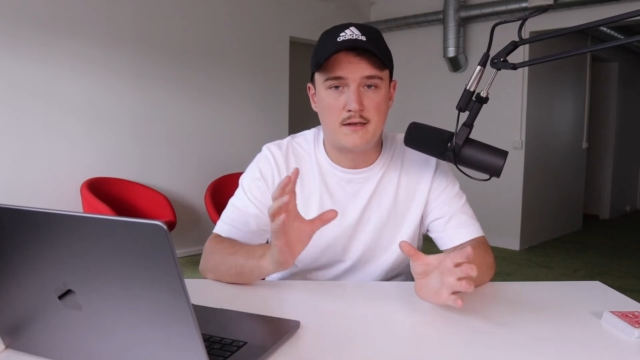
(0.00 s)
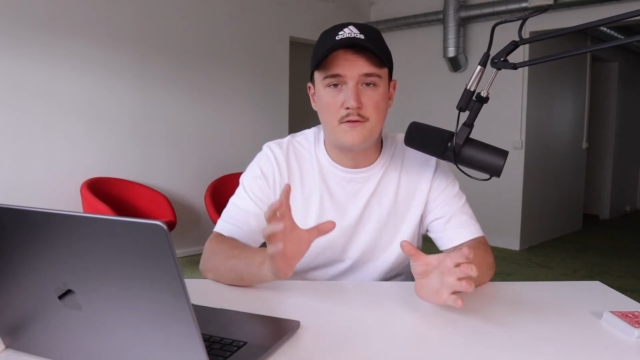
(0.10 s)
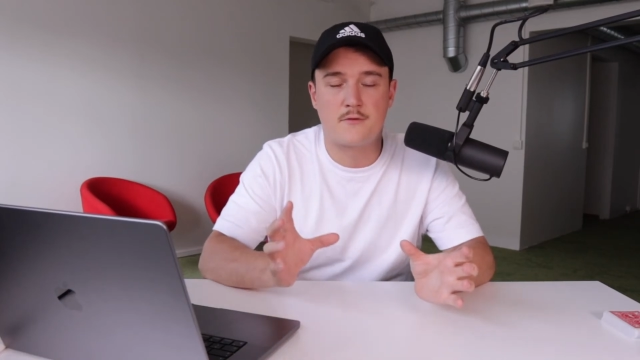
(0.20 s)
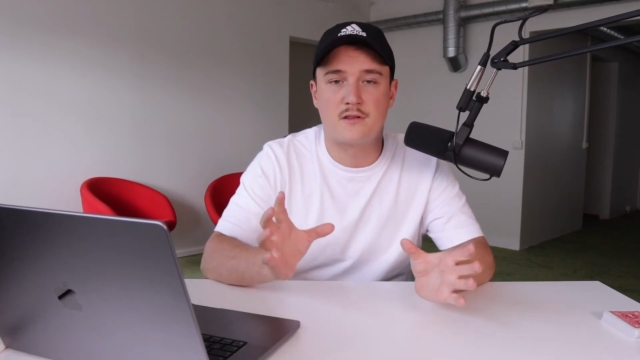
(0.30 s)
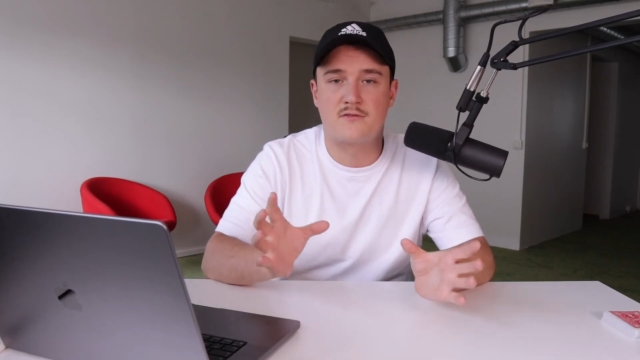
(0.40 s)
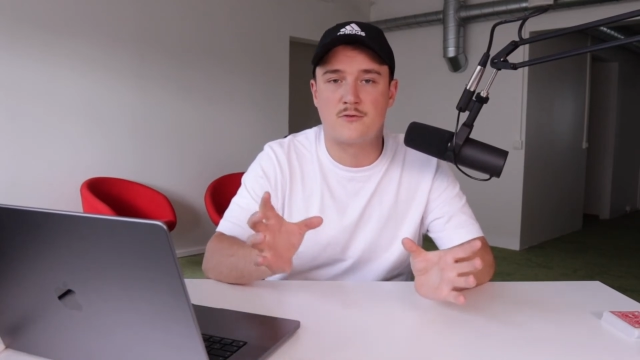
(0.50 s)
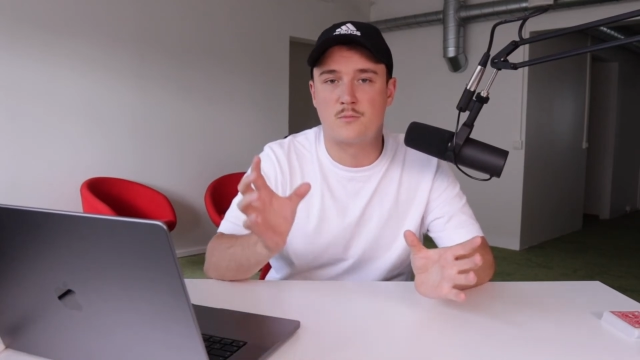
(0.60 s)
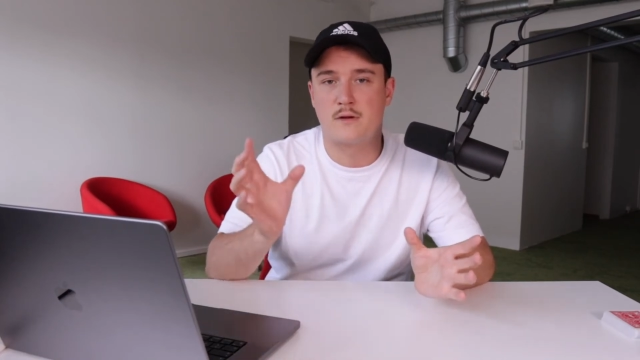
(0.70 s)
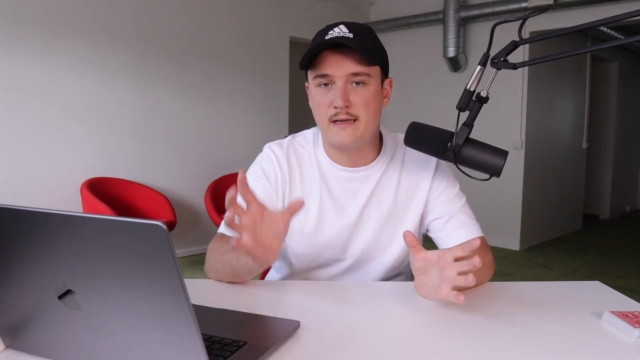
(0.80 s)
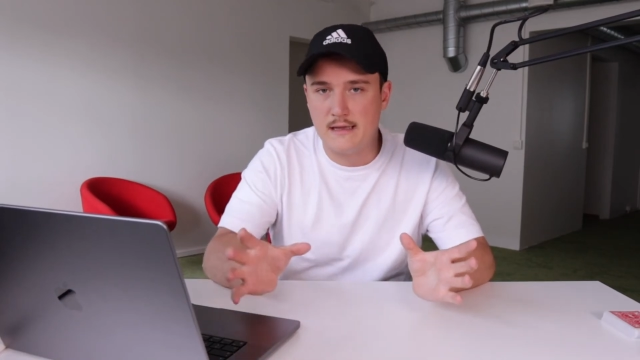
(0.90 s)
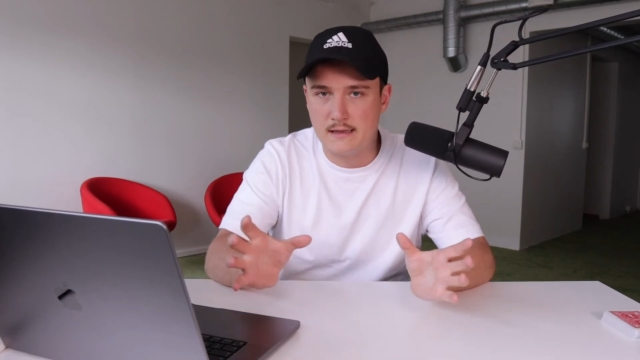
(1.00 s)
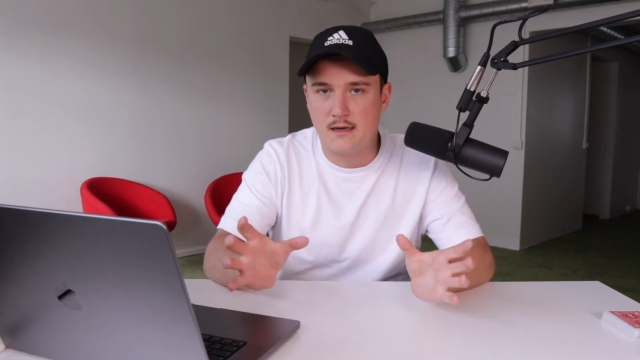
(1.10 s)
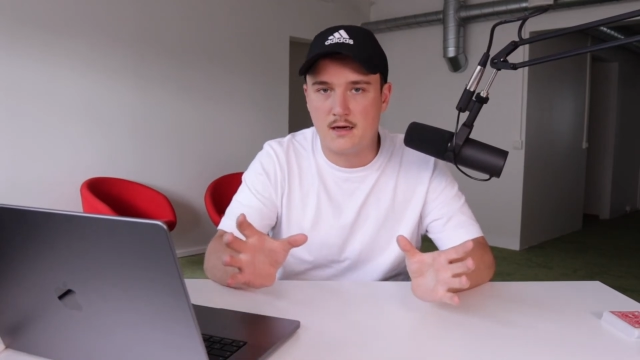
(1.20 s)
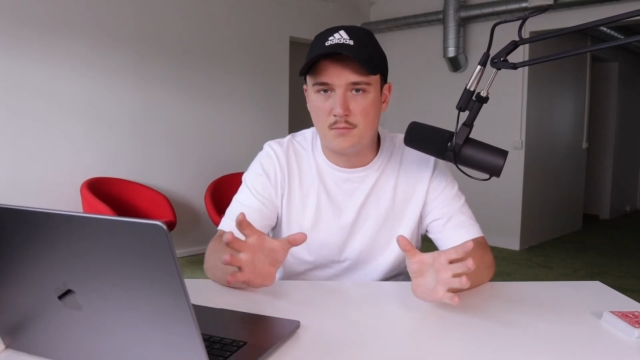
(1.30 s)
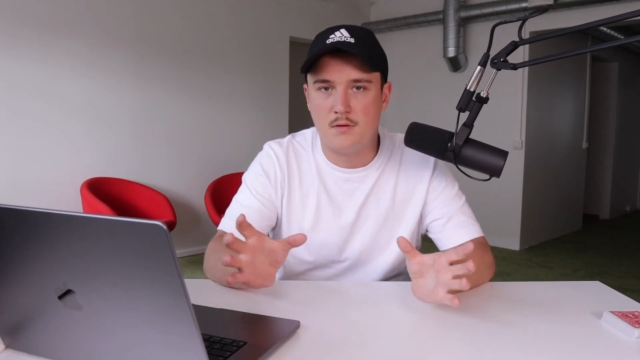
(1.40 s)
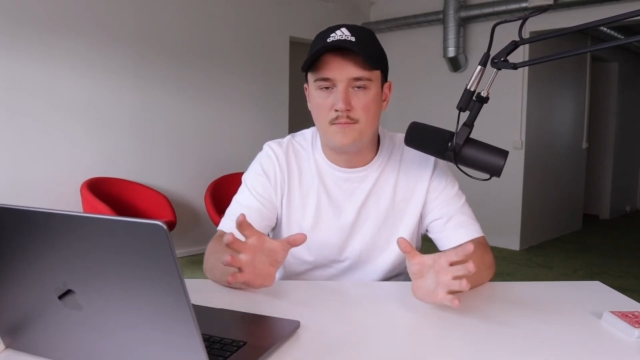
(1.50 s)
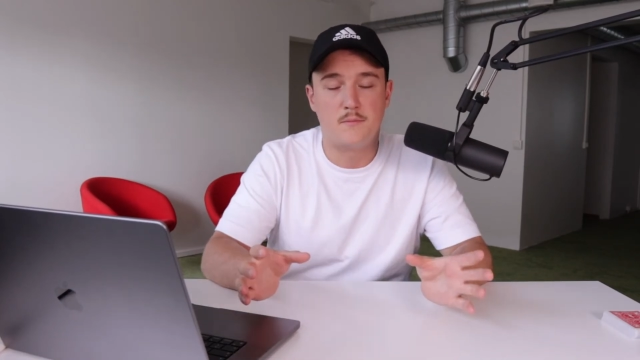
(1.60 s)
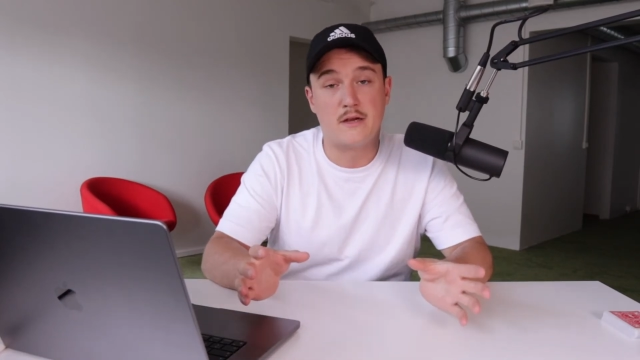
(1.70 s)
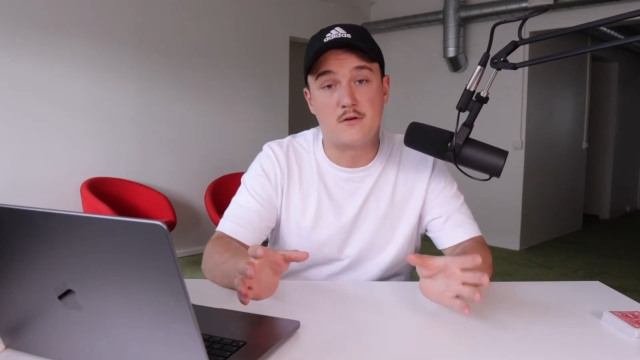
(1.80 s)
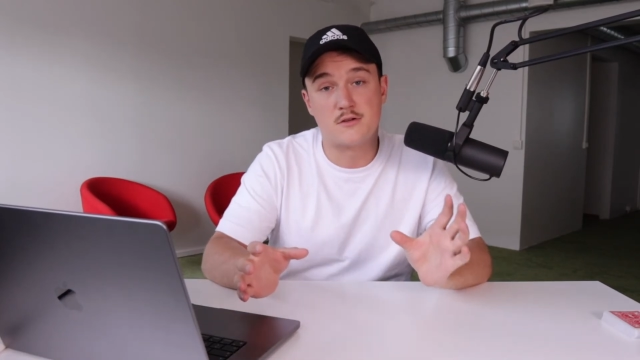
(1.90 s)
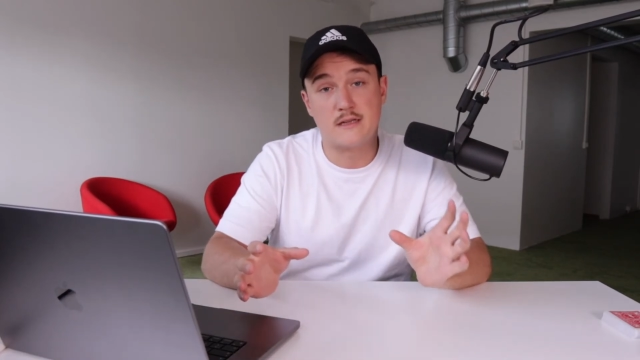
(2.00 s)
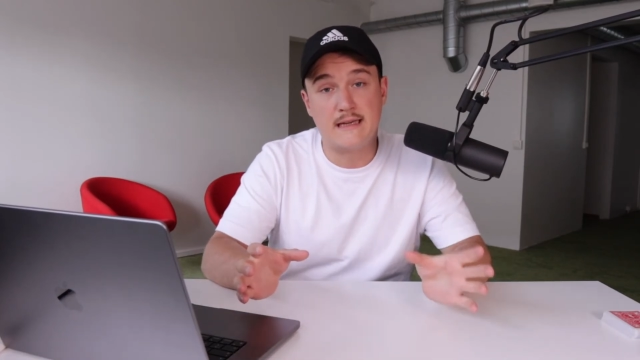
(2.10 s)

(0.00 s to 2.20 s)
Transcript: different from GitHub because